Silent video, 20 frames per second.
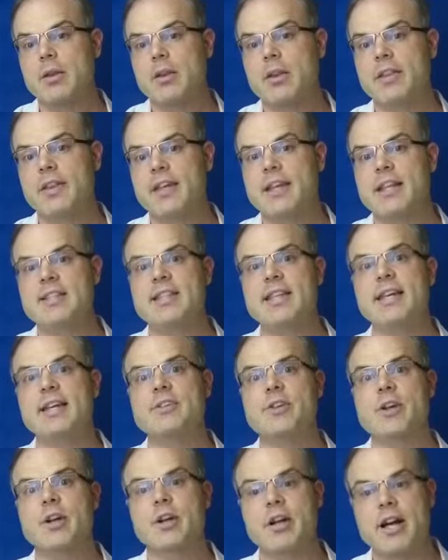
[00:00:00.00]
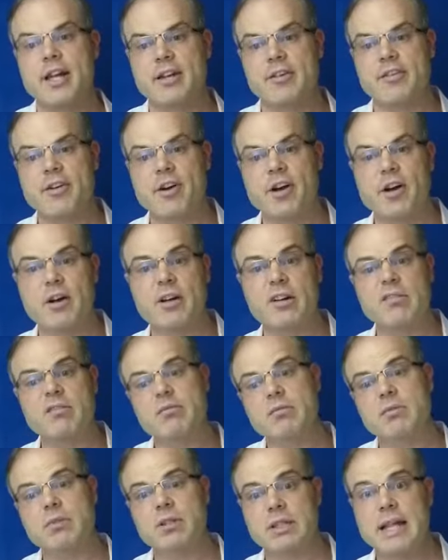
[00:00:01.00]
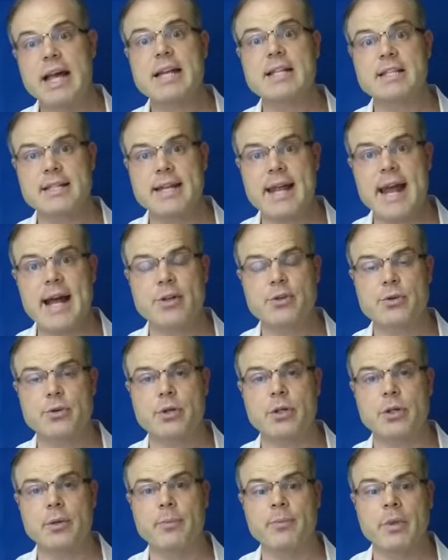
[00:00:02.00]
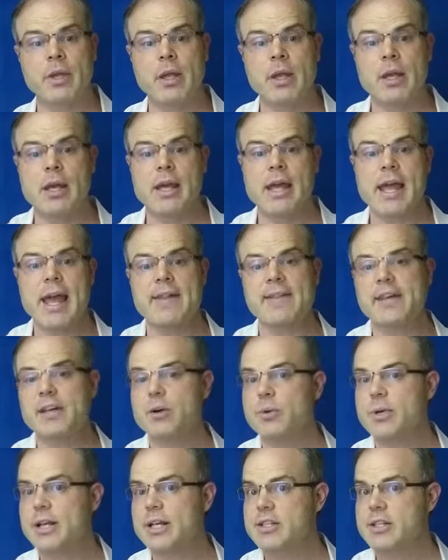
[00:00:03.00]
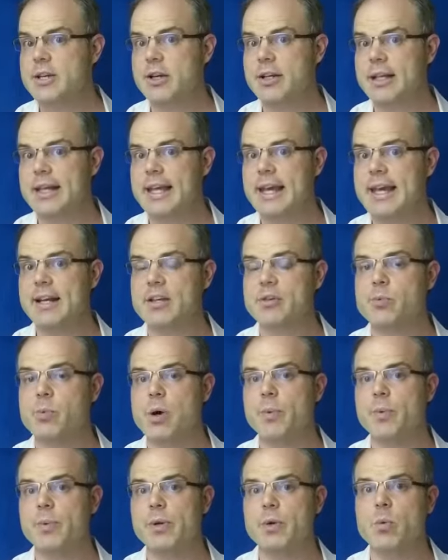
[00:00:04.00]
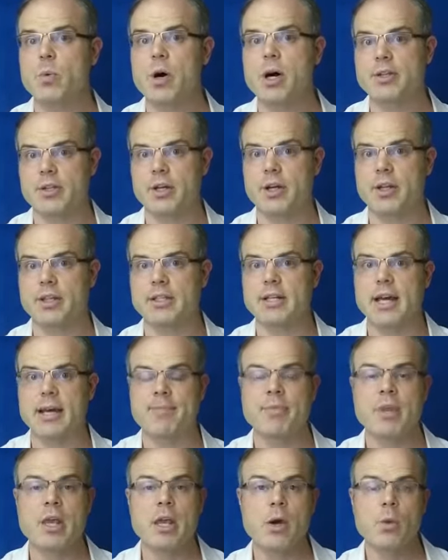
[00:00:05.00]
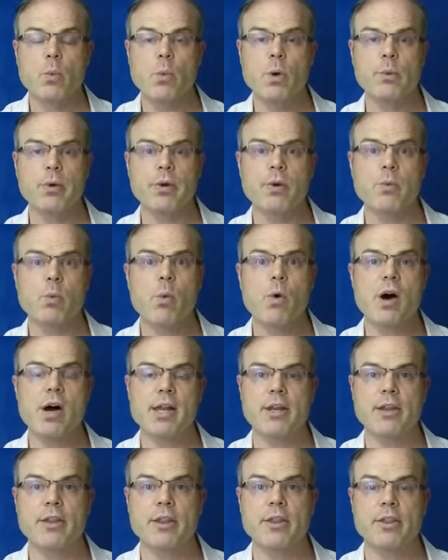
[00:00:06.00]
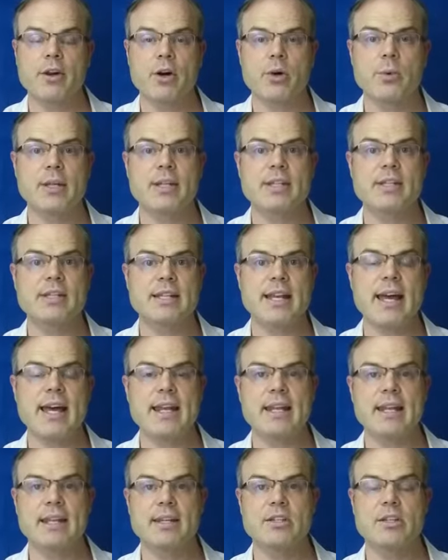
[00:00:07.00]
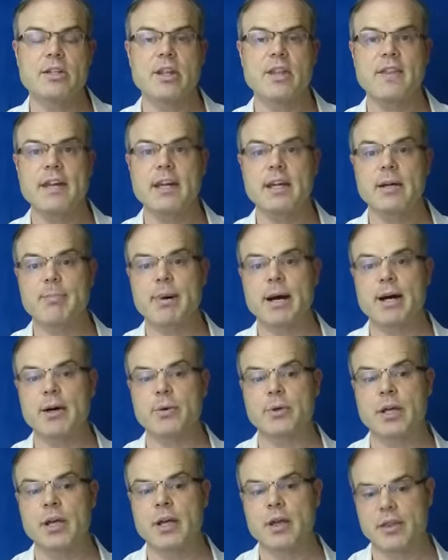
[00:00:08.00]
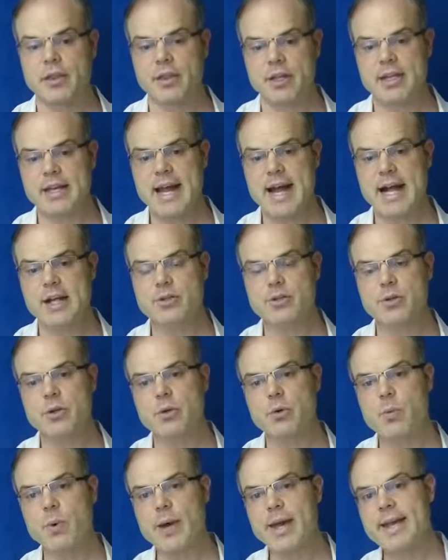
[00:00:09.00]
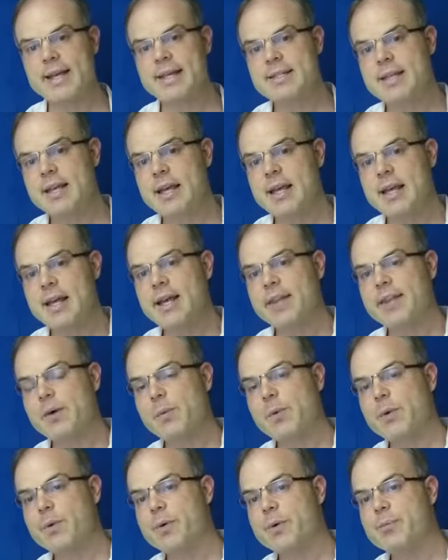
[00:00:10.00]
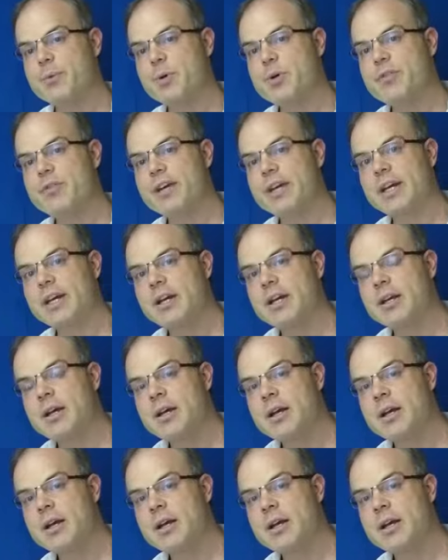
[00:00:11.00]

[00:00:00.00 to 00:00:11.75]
these things are kind of less natural, and they don't necessarily get us what we want all the time. What we want, though, instead is to think about the natural ways that we were moving